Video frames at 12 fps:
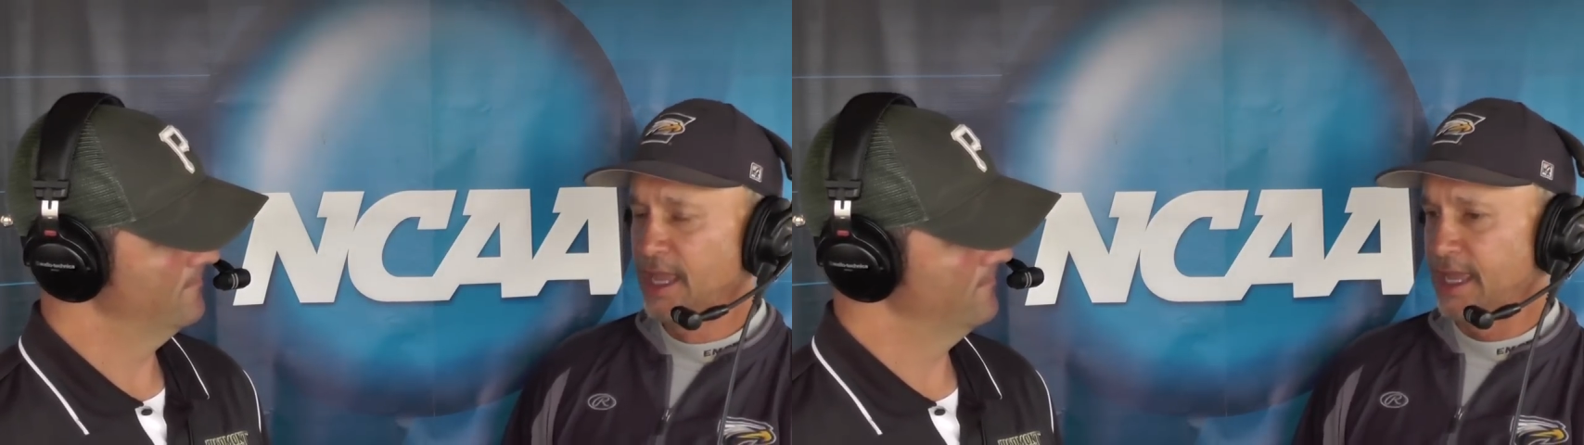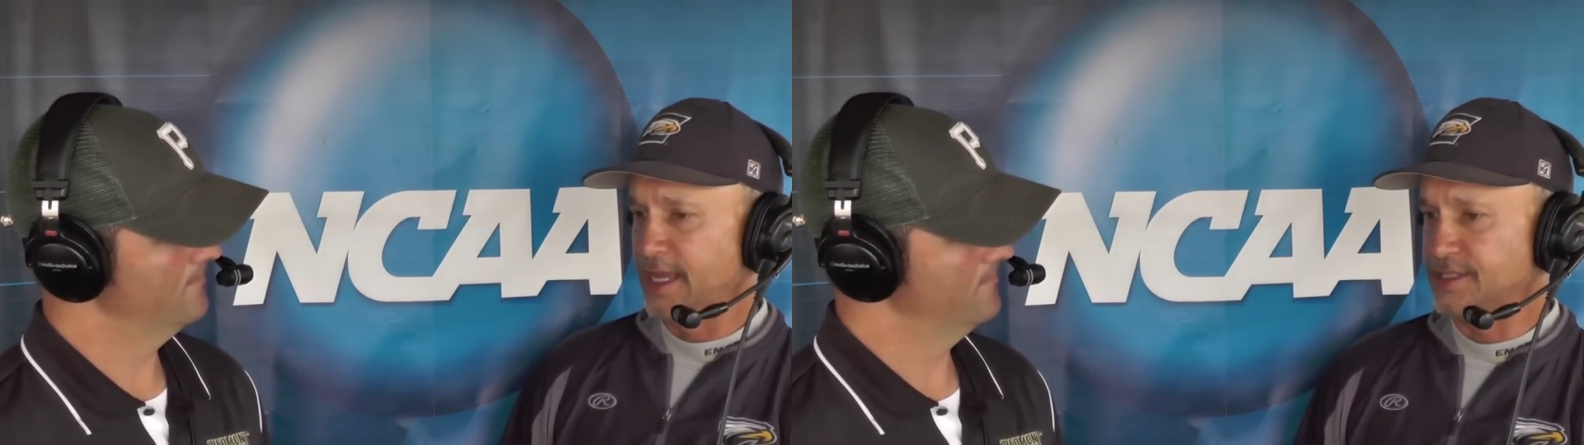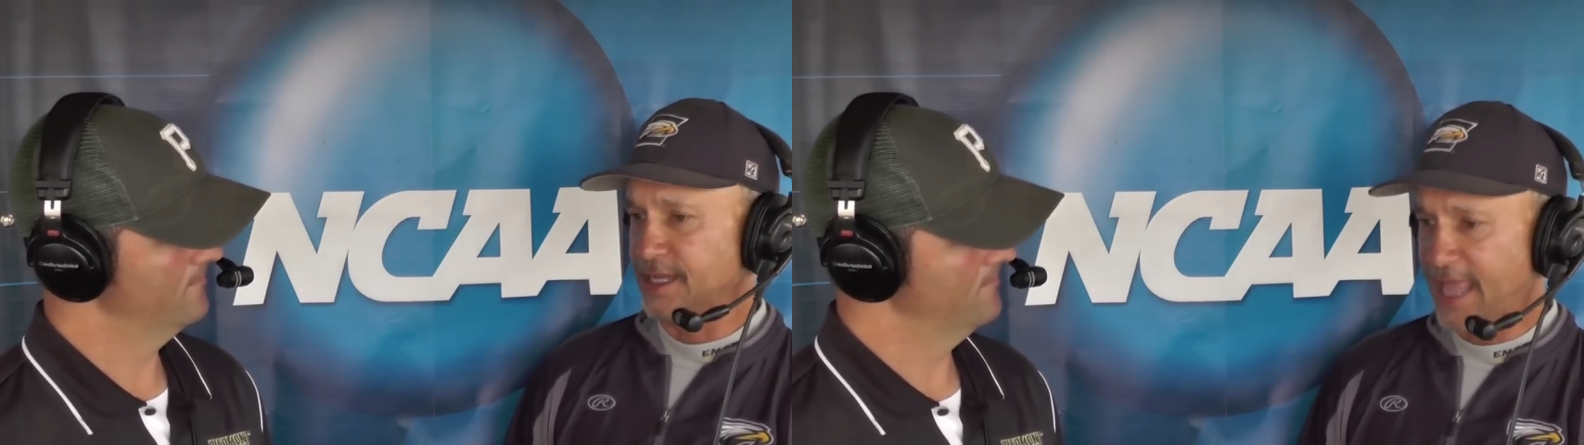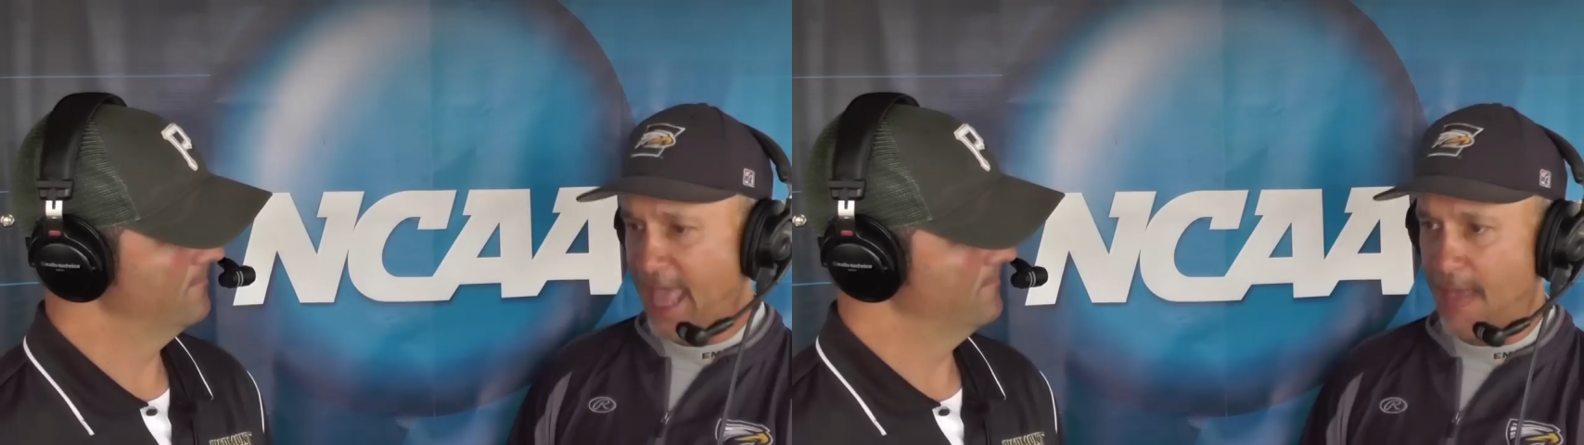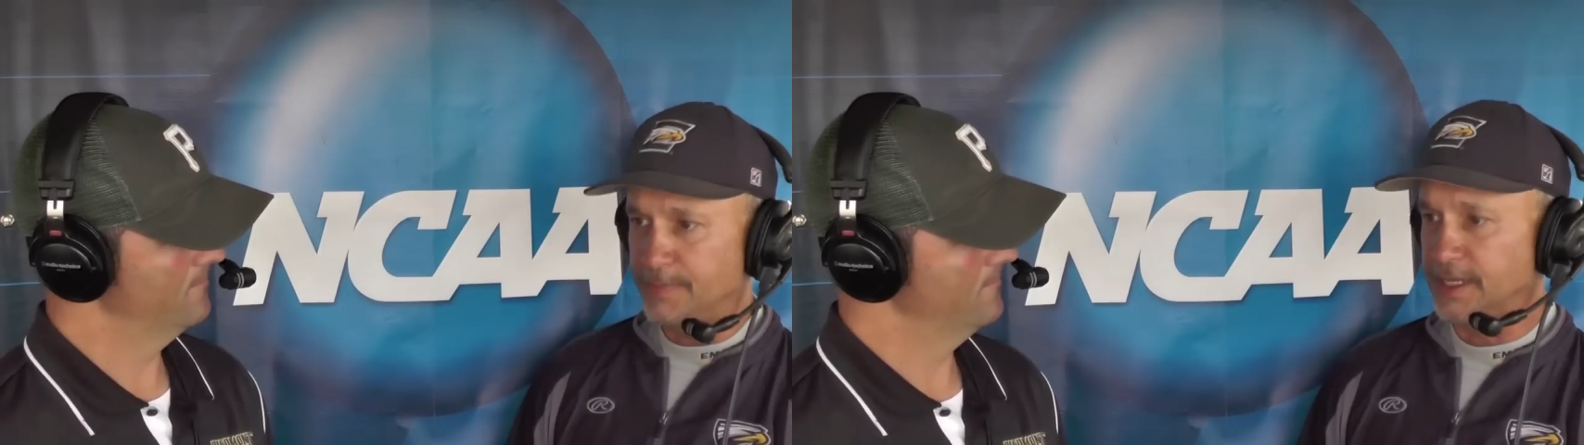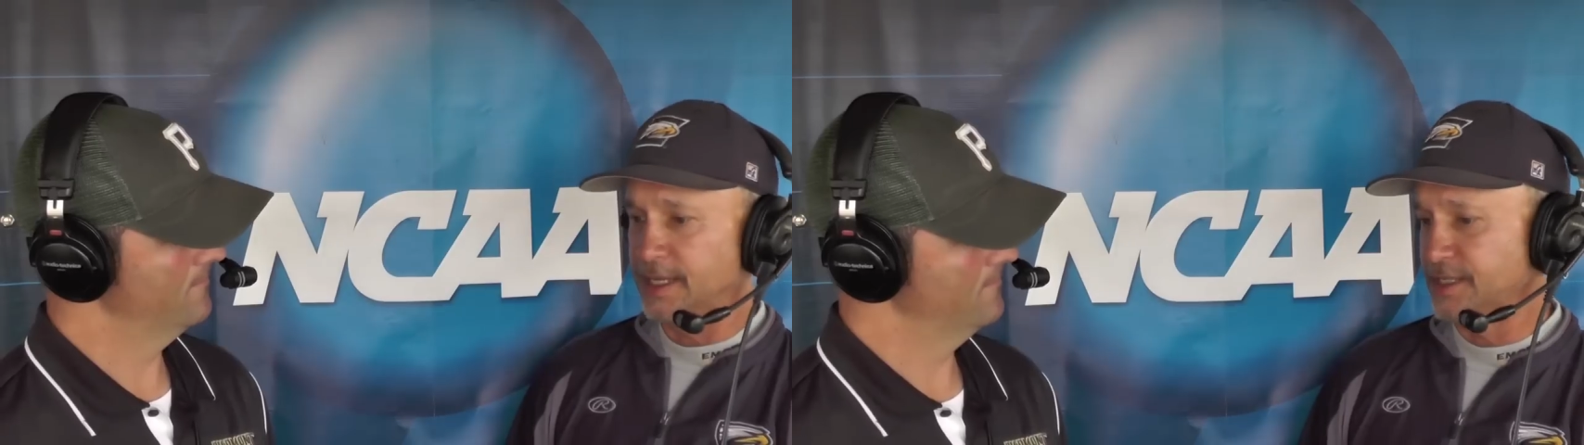he's a
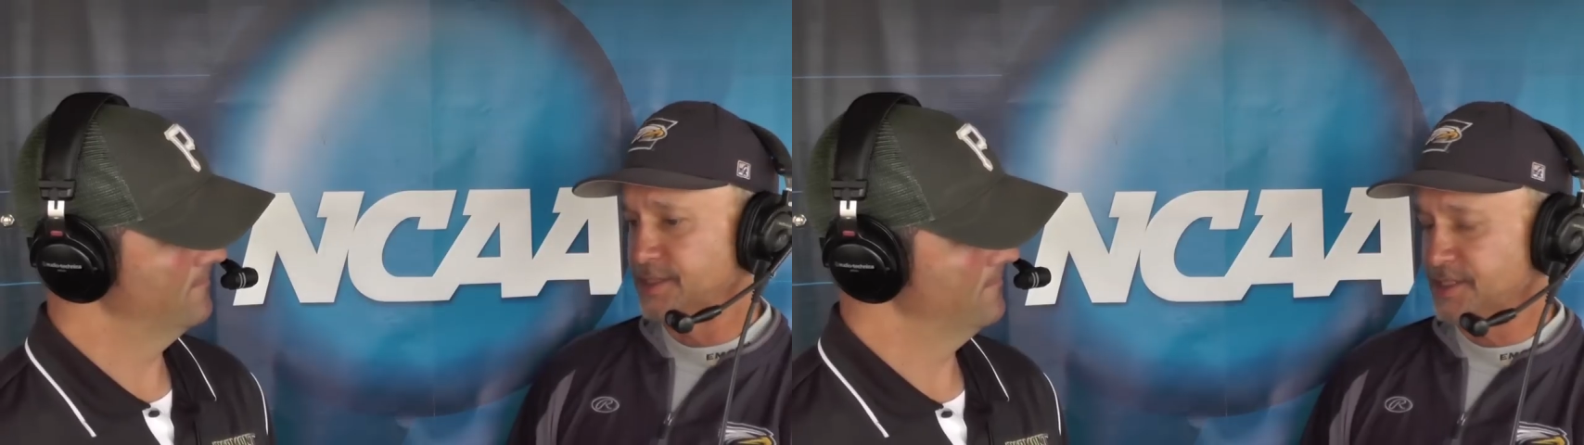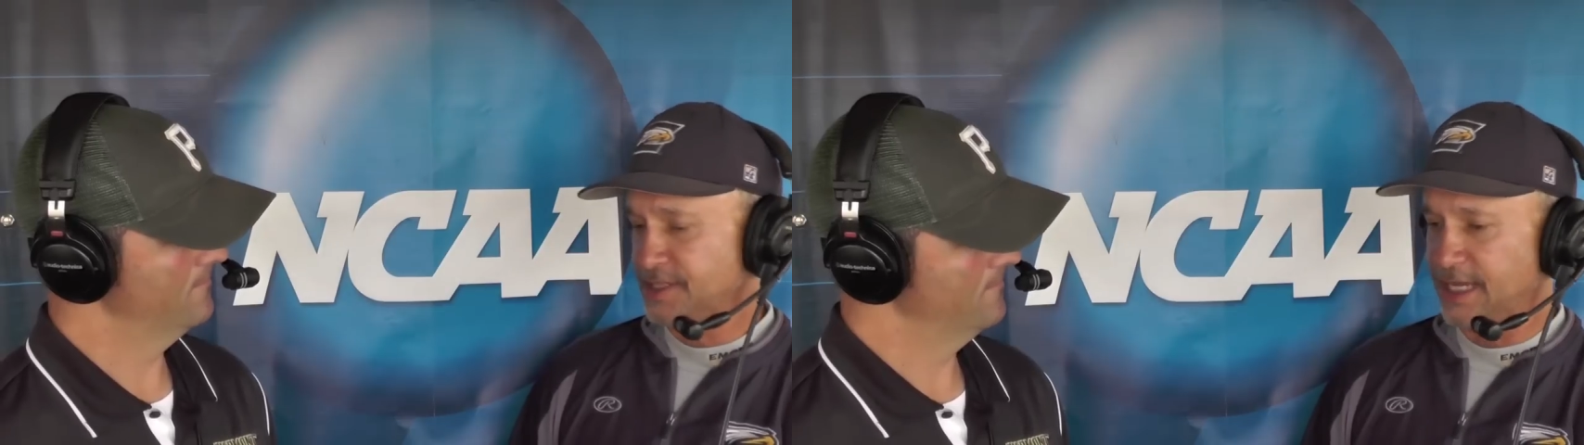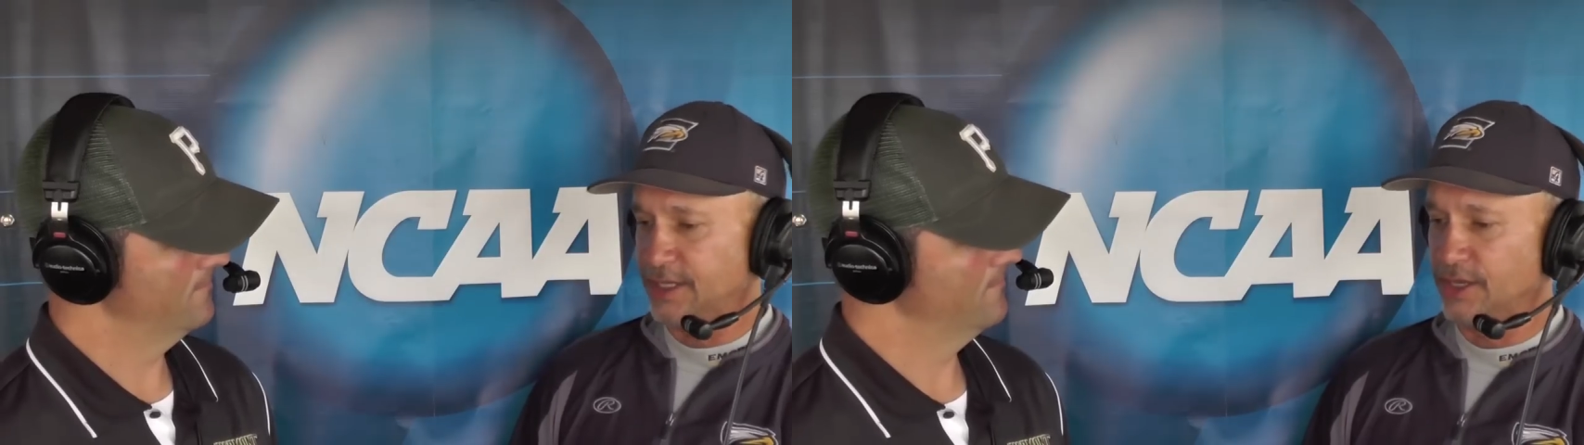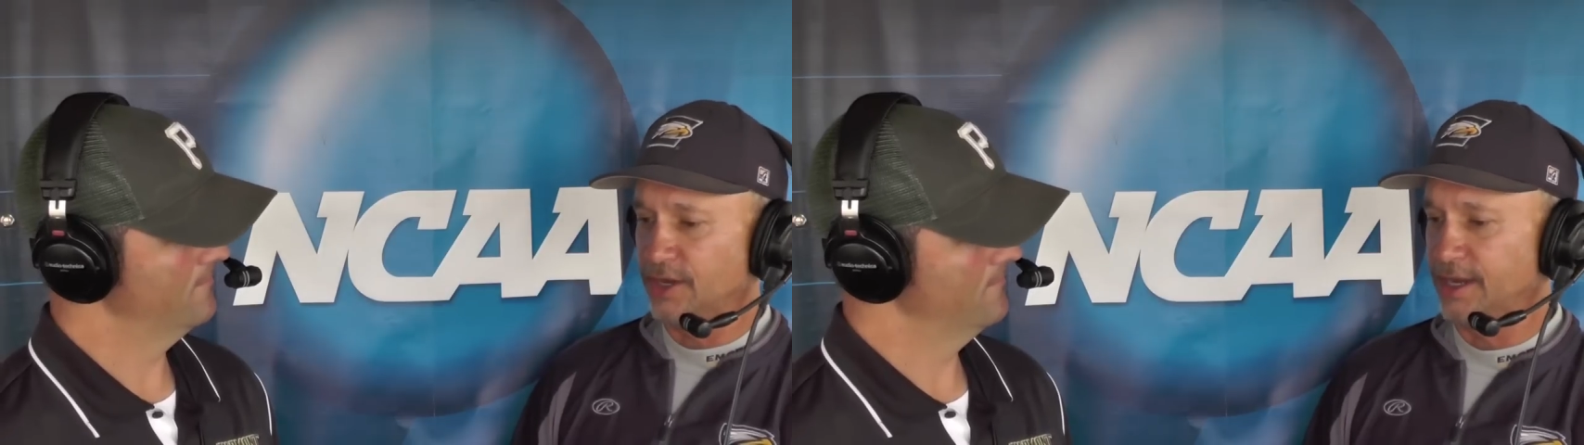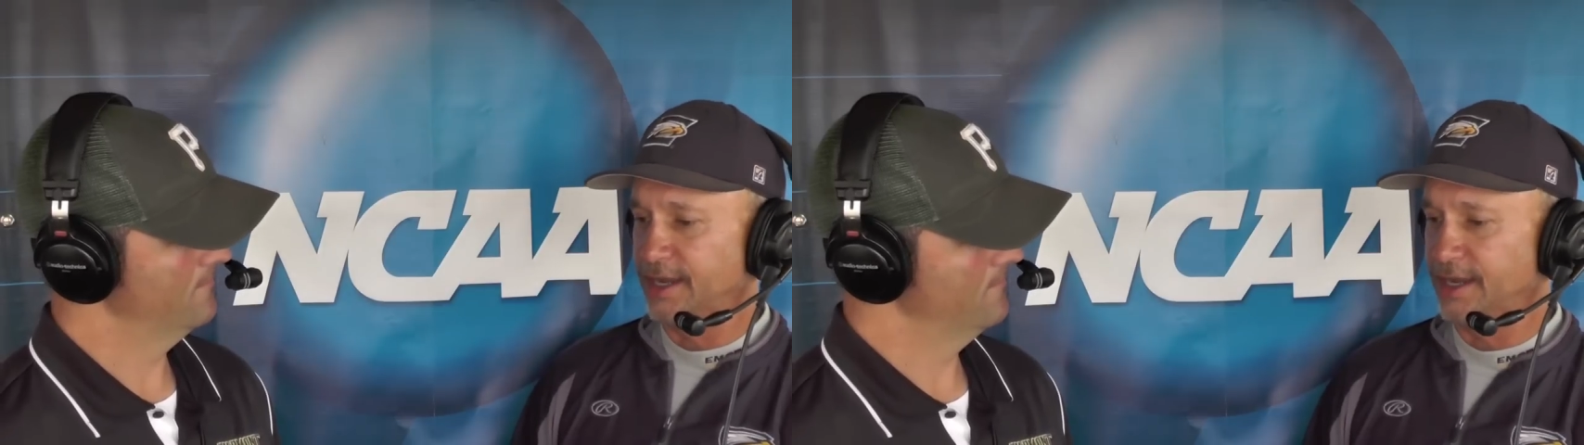captain, he's a senior,